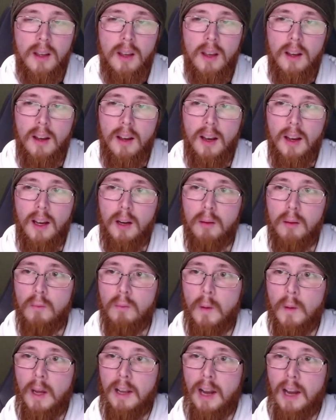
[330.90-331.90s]

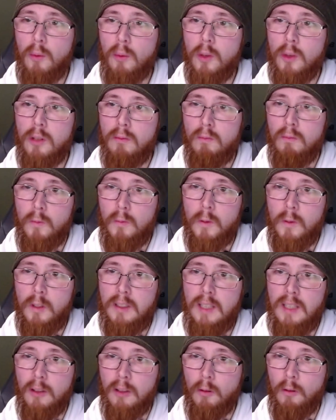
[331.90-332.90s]
and I would
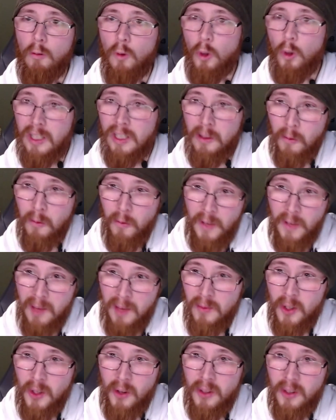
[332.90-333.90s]
sit and look at the
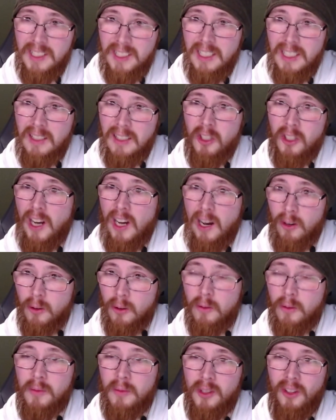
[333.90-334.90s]
VMU and see the Chow
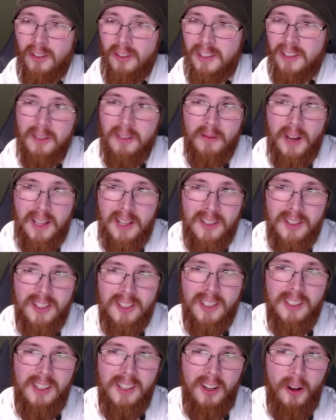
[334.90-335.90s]
from Sonic
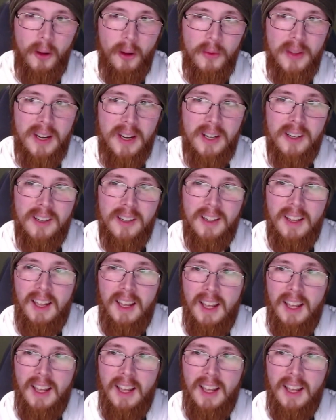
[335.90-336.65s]
Adventure on there.